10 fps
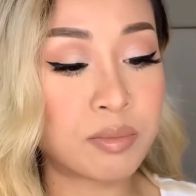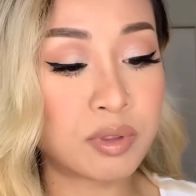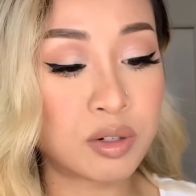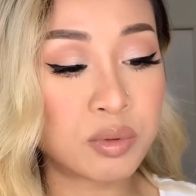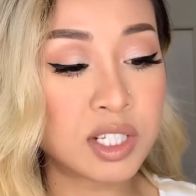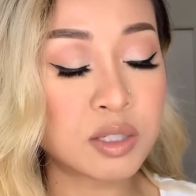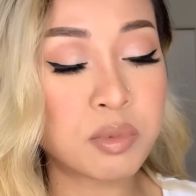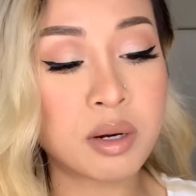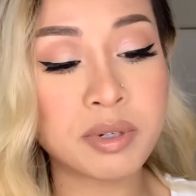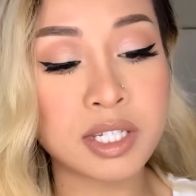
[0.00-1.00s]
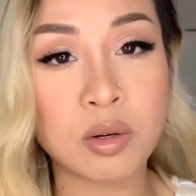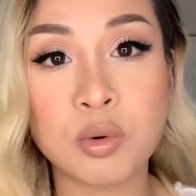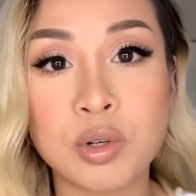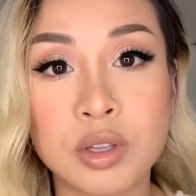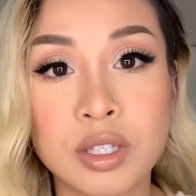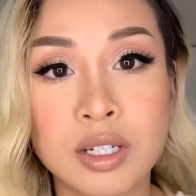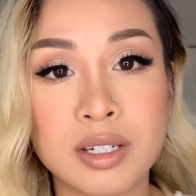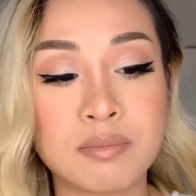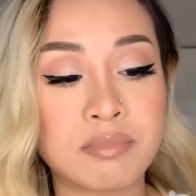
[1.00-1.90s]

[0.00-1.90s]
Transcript: They're really small because I ordered the